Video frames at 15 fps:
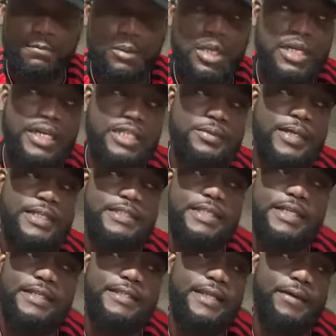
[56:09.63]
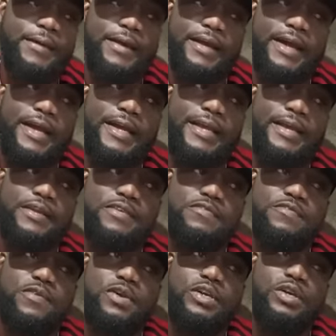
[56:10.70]
I'll get one secretary and get the
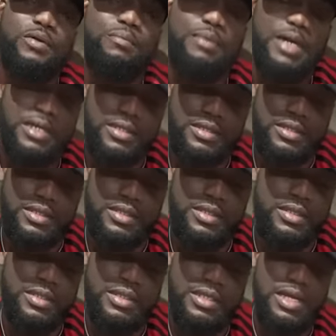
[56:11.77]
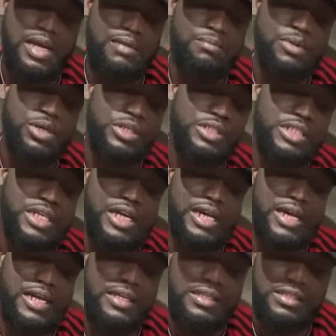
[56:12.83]
phone number and merge it.
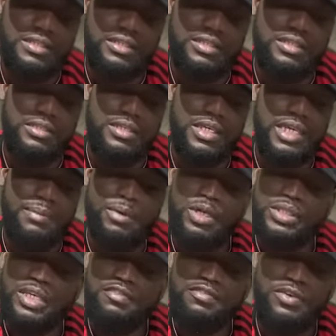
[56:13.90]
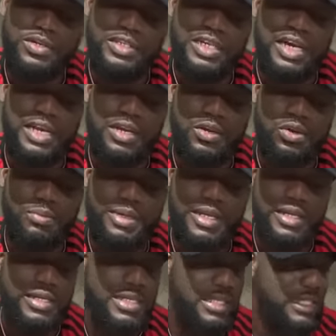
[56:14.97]
Because the amount of phone calls are coming
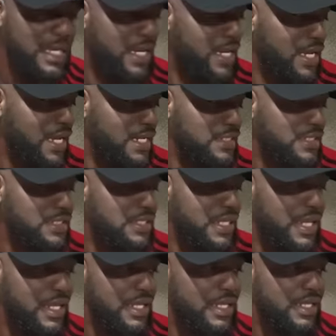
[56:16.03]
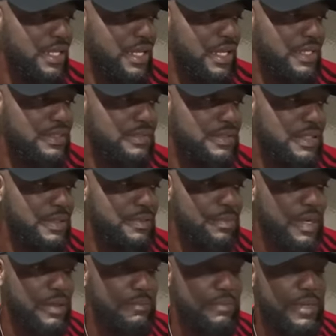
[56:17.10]
at the daytime, guys. It's hectic
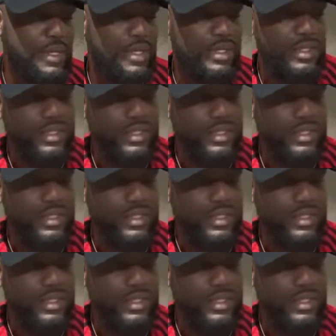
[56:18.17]
for me.